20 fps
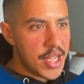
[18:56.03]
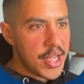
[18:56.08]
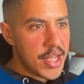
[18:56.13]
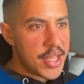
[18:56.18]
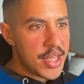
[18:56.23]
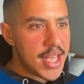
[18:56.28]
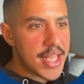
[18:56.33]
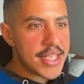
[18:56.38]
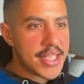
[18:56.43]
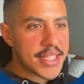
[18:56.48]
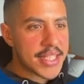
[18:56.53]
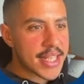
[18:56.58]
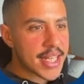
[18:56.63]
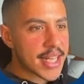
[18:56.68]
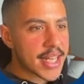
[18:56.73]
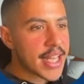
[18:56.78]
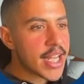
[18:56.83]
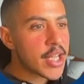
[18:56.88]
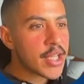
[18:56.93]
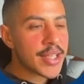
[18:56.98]
This is
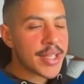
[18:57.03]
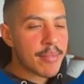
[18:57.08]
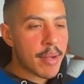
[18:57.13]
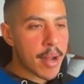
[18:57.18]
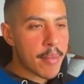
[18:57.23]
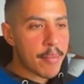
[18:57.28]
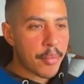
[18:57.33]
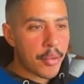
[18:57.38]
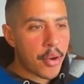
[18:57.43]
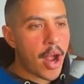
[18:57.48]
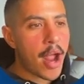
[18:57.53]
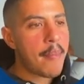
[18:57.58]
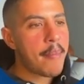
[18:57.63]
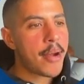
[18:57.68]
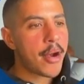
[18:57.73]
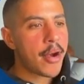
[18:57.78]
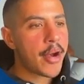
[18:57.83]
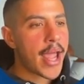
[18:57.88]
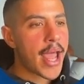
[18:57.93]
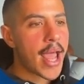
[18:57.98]
clearly my
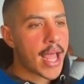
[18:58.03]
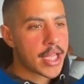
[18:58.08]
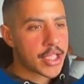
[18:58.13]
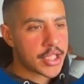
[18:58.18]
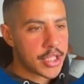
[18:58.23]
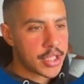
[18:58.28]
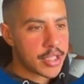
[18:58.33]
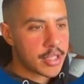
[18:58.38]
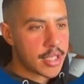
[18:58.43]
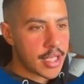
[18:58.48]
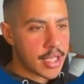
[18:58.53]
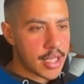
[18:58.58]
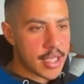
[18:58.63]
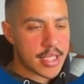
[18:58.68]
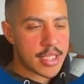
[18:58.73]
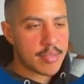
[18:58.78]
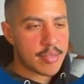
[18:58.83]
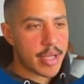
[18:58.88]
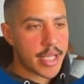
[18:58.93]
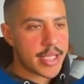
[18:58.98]
primary action, and this
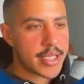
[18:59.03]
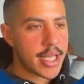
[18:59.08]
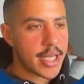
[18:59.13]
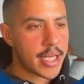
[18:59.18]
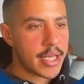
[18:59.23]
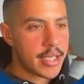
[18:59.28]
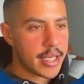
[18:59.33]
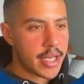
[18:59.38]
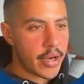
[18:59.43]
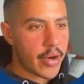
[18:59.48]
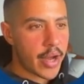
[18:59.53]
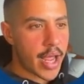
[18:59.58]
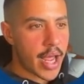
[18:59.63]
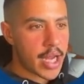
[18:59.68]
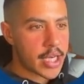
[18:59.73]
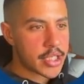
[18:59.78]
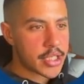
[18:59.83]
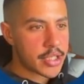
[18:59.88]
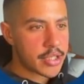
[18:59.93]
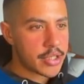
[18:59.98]
is my secondary
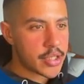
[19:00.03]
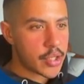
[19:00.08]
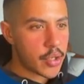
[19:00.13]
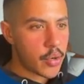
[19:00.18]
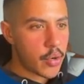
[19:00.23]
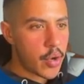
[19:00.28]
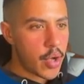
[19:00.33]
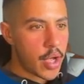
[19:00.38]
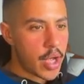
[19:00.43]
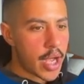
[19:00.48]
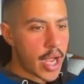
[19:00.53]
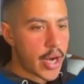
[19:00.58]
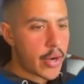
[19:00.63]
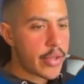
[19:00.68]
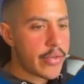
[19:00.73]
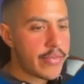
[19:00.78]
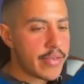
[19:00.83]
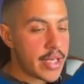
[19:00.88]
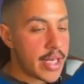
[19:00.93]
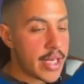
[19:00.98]
action. So I don't even